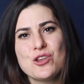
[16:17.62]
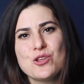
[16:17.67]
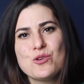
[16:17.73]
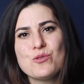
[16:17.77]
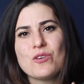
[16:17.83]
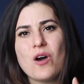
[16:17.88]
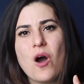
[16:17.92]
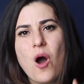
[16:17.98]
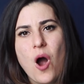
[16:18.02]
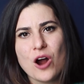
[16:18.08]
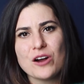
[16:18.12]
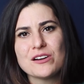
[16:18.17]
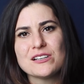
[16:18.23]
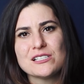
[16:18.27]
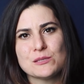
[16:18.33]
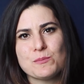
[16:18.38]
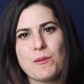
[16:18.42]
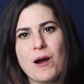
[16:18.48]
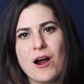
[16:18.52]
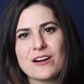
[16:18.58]
I knew the
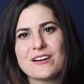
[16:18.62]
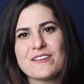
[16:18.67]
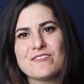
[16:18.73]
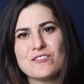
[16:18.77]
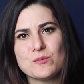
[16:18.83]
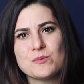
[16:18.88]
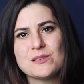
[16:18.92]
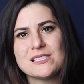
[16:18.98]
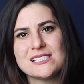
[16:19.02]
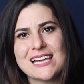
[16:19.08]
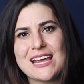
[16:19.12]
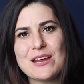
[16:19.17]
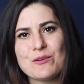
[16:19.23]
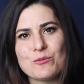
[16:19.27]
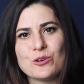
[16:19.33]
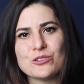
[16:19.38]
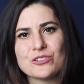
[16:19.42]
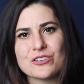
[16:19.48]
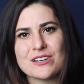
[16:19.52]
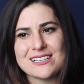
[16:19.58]
hardest part of the
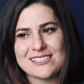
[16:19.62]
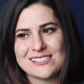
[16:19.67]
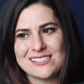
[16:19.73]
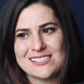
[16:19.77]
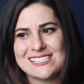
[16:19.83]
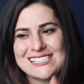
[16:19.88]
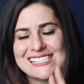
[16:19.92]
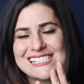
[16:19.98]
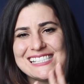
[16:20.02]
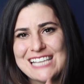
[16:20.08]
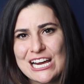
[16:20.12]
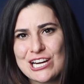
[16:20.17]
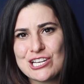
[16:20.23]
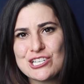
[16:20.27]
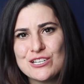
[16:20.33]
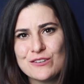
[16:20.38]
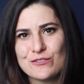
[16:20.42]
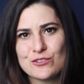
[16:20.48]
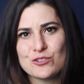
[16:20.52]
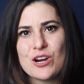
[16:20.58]
Pasayten wilderness, the
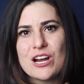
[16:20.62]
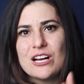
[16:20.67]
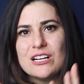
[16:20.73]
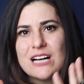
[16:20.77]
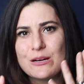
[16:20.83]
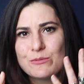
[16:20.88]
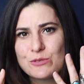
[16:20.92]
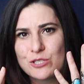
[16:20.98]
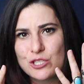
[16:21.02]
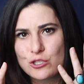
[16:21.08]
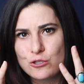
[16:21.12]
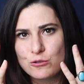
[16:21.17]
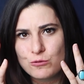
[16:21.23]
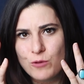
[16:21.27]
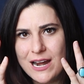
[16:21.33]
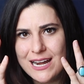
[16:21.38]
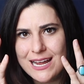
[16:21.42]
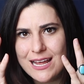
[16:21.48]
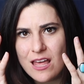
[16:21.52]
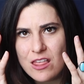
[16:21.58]
section of trail I was
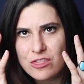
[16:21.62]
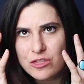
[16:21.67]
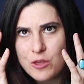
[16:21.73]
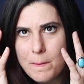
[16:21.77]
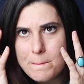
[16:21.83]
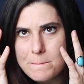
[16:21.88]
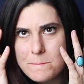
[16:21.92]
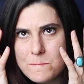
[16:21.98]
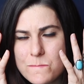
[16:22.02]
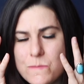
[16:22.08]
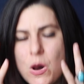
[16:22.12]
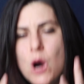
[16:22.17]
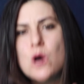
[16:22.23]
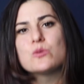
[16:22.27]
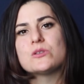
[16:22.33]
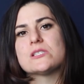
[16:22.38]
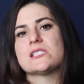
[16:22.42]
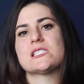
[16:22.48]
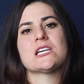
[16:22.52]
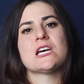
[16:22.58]
dreading the
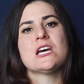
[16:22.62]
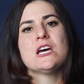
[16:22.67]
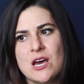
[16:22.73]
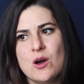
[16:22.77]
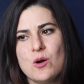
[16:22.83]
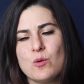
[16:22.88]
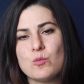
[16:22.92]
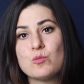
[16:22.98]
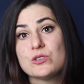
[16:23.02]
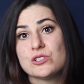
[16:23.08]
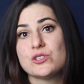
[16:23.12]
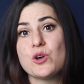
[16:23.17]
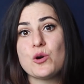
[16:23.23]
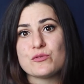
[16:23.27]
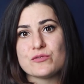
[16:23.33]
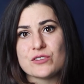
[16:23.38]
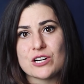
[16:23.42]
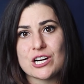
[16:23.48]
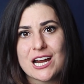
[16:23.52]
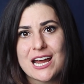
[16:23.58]
most was
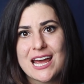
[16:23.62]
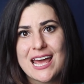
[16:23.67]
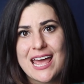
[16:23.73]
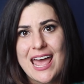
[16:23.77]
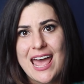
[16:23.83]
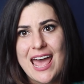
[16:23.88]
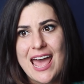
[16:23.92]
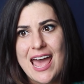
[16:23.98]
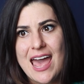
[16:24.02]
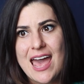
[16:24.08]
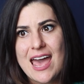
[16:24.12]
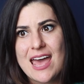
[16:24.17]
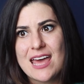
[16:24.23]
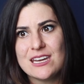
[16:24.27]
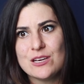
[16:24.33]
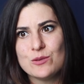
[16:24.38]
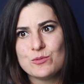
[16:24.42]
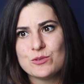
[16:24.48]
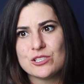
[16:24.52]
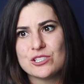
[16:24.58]
over.
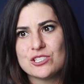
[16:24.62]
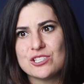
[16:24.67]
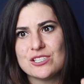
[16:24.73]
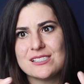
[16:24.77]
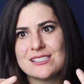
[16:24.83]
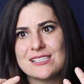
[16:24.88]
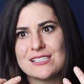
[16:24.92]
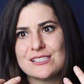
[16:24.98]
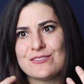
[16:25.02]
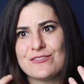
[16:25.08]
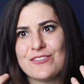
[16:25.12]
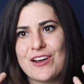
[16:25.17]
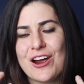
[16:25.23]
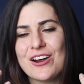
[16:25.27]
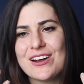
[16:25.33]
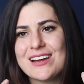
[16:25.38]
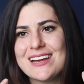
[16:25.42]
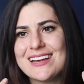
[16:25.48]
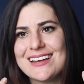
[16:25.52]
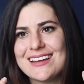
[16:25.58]
And it was just this
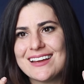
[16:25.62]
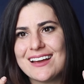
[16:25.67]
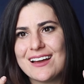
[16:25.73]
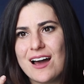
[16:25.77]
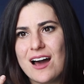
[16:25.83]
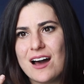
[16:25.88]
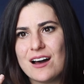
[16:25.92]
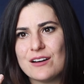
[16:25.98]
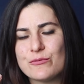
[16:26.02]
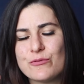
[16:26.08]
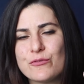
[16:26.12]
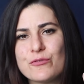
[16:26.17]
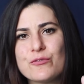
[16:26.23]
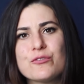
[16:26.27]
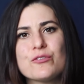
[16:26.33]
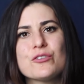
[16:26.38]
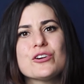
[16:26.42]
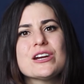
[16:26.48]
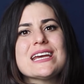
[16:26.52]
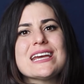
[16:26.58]
very uh,
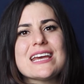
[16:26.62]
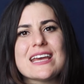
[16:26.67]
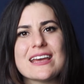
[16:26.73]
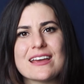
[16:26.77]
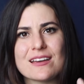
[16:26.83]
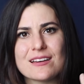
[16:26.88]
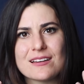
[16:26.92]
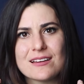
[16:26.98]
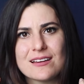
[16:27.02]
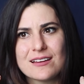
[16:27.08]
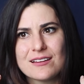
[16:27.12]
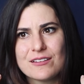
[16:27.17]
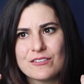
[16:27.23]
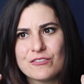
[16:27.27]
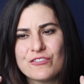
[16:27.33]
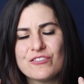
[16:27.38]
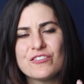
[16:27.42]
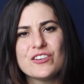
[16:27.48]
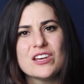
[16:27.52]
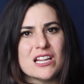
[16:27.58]
freeing
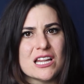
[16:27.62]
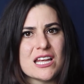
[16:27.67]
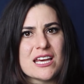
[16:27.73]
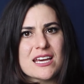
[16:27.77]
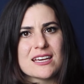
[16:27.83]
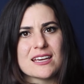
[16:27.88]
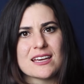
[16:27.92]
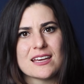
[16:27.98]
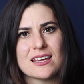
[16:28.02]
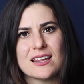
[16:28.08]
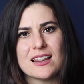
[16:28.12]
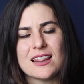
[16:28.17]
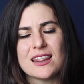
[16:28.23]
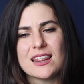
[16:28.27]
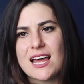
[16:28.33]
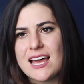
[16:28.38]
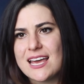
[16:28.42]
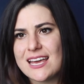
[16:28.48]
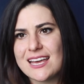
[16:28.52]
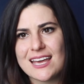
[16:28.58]
feeling,
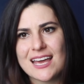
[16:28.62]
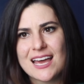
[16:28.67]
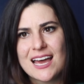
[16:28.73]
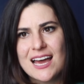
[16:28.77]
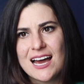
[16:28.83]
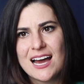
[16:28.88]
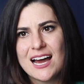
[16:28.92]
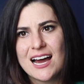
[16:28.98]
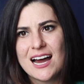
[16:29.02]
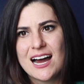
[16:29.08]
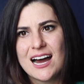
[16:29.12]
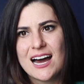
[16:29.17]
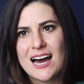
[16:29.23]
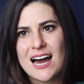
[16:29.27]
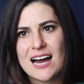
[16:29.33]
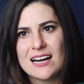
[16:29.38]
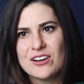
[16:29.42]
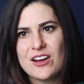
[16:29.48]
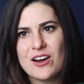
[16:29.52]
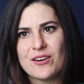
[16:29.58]
like
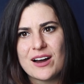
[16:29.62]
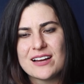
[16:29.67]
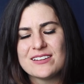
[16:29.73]
I don't know.